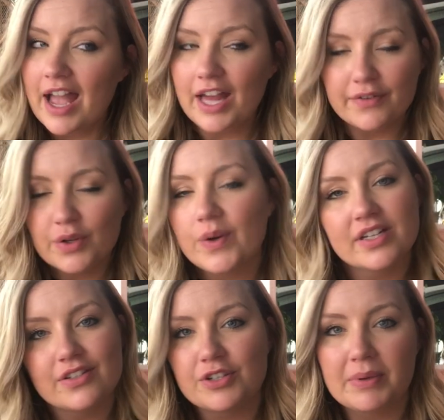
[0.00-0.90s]
And of
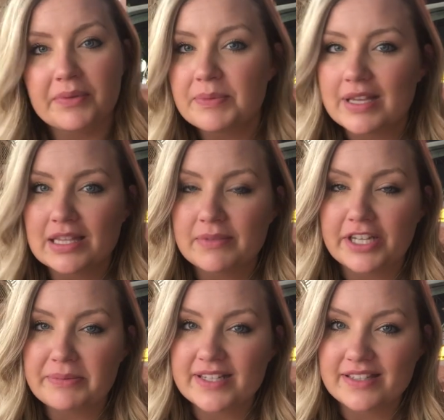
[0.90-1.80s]
course, you'll be able to make them a
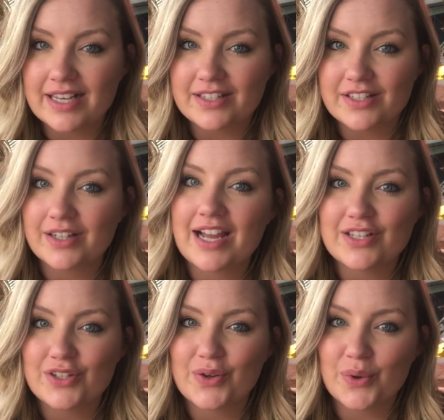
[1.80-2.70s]
little bit sexier
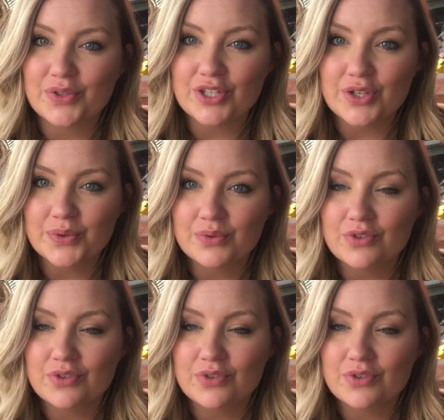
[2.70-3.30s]
as you go too.